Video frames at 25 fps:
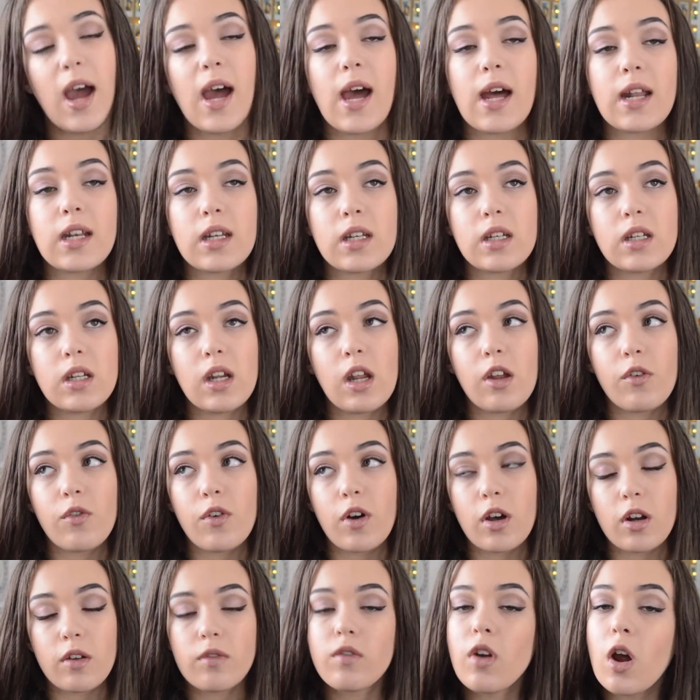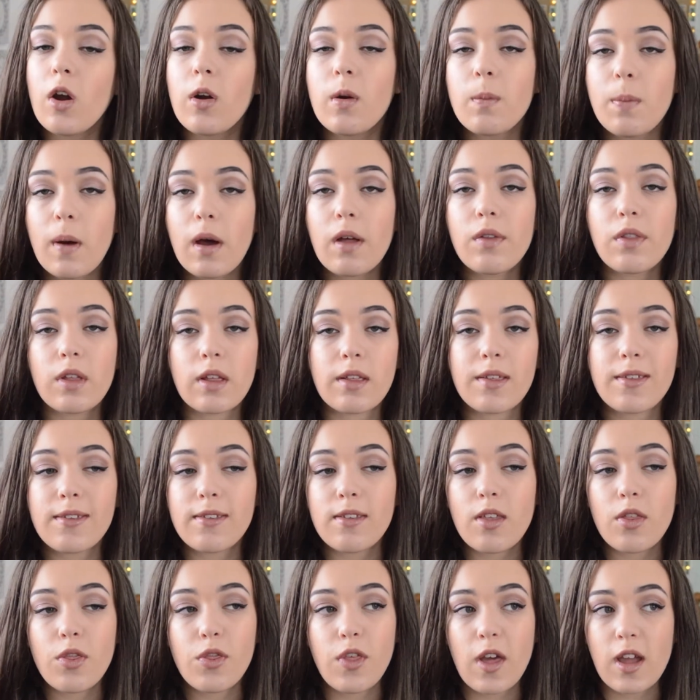and if I'd have known about this
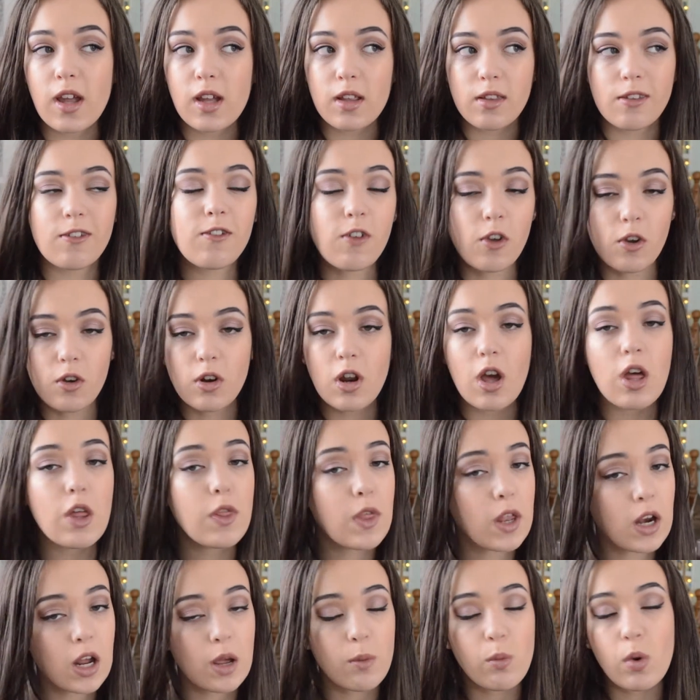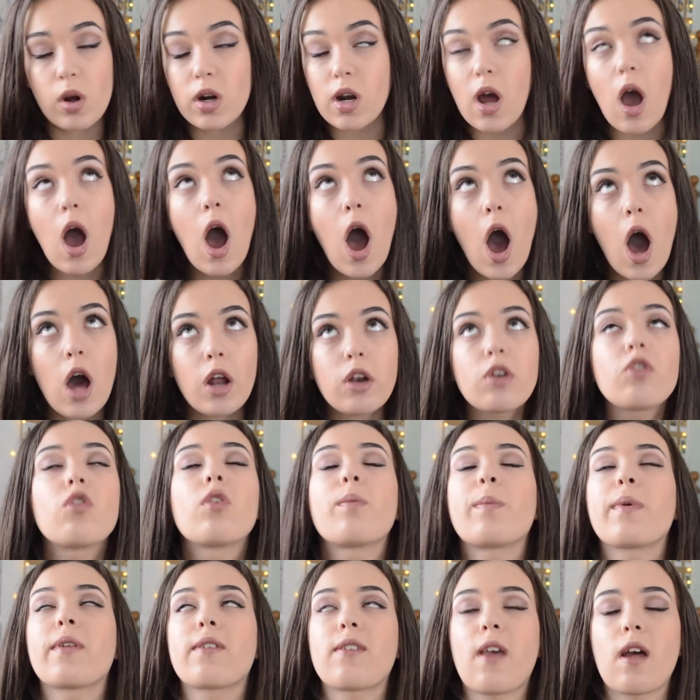thing sooner, then I
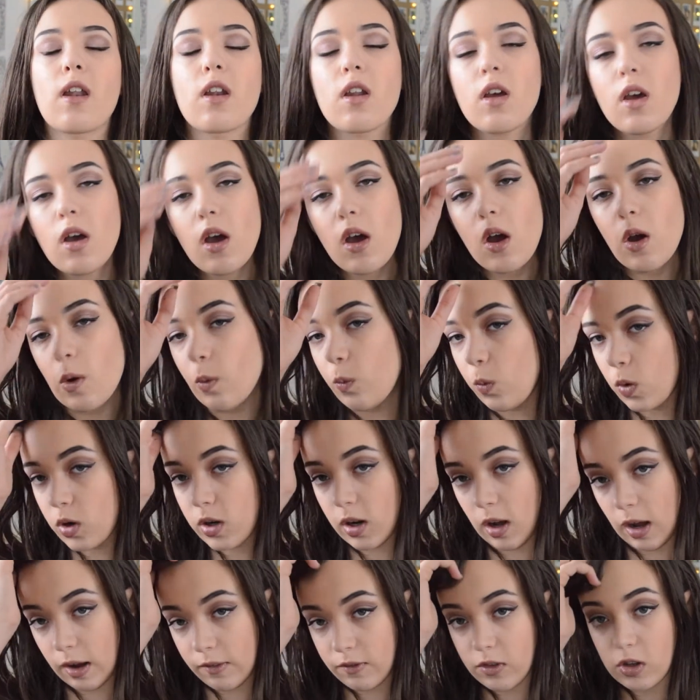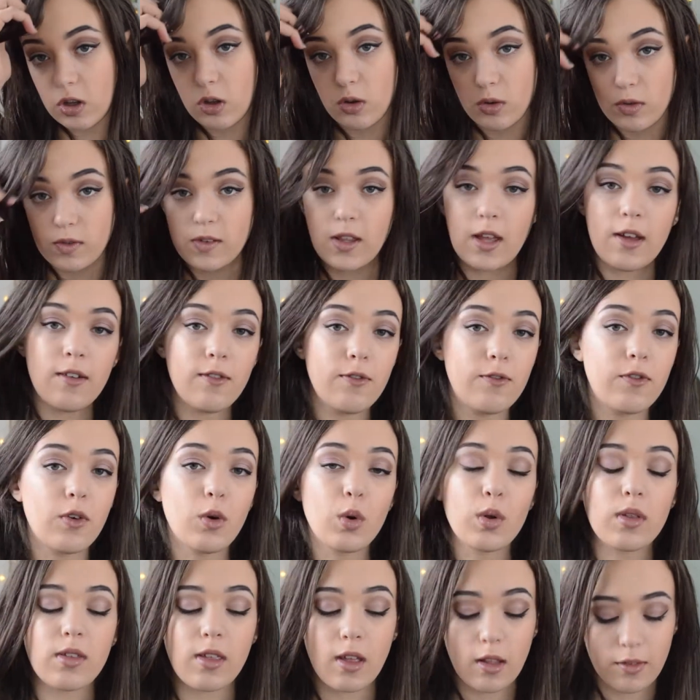100% would have used it
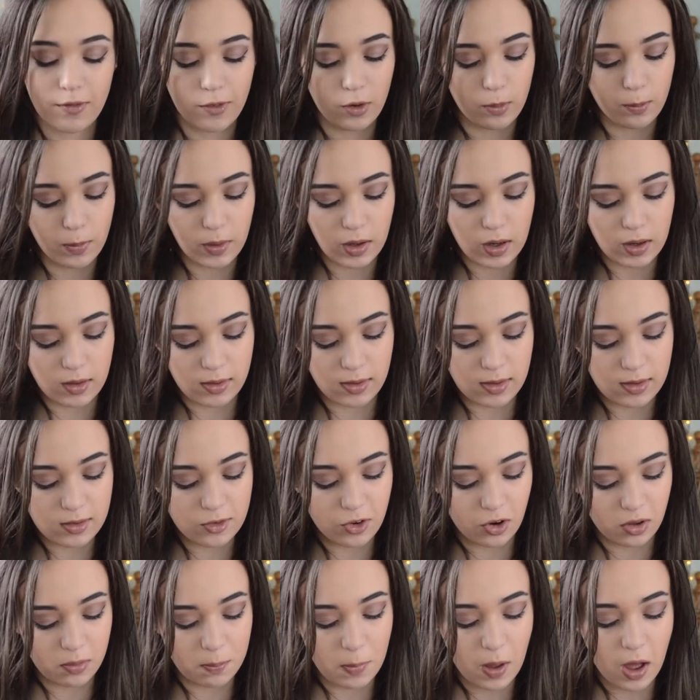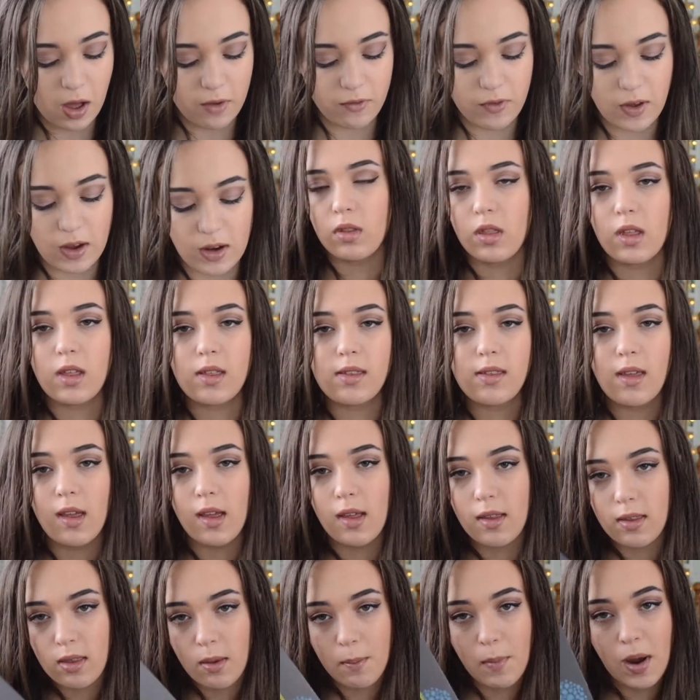for sixth form because it's just perfect. This
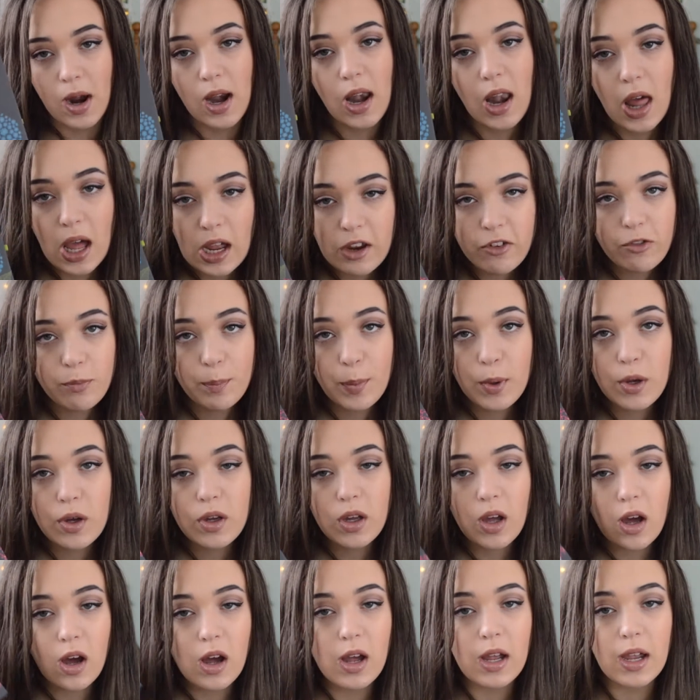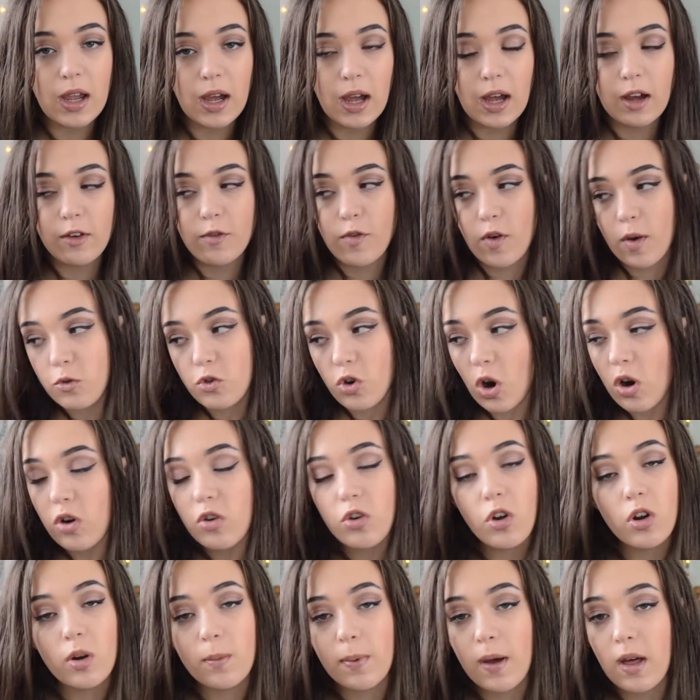is my life book. I have droned
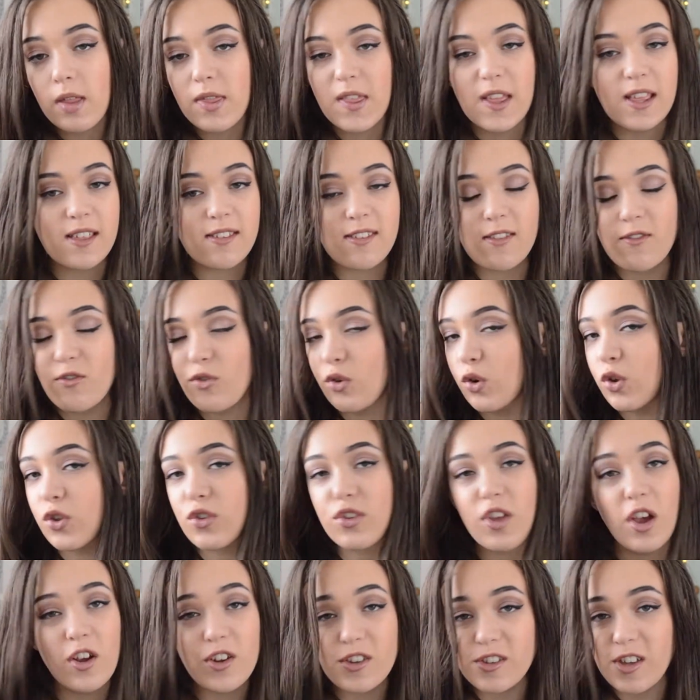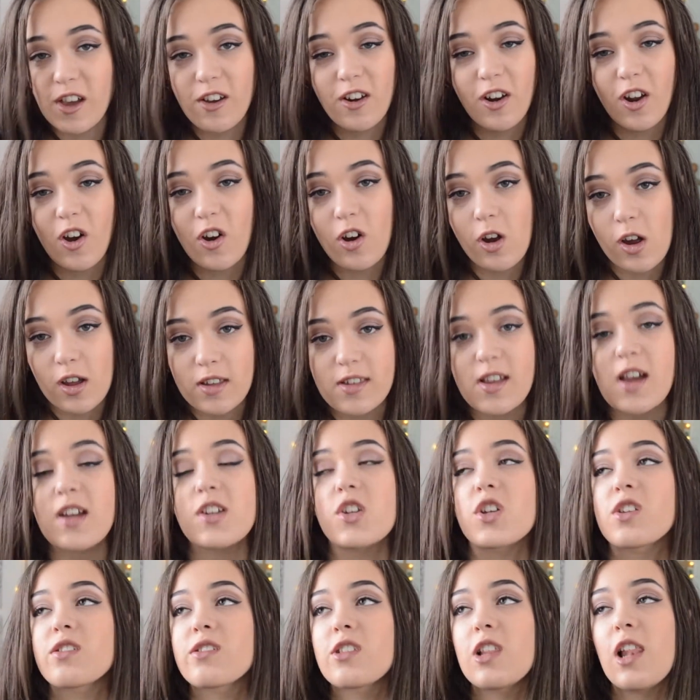on about this for so long because I
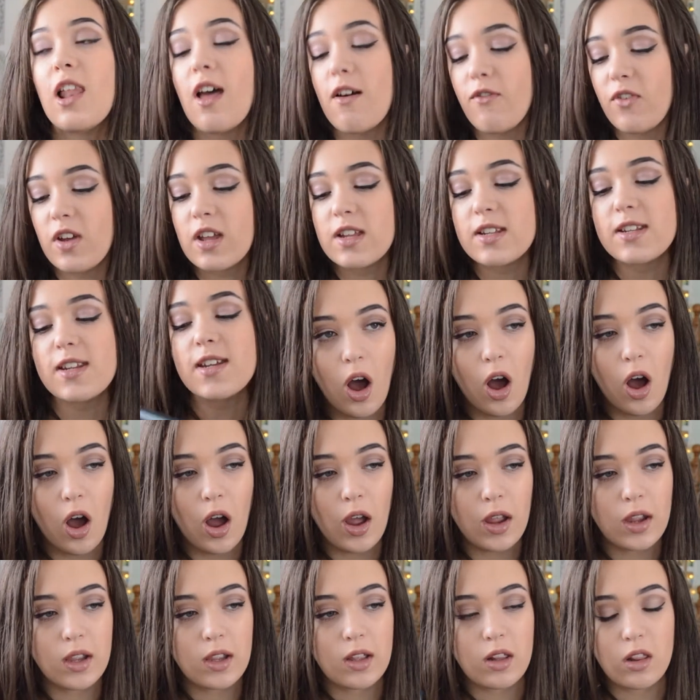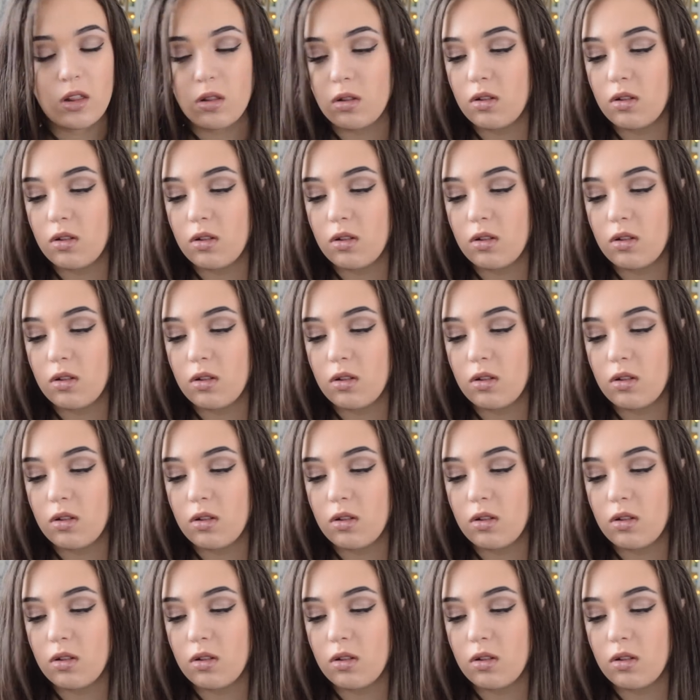just love it. I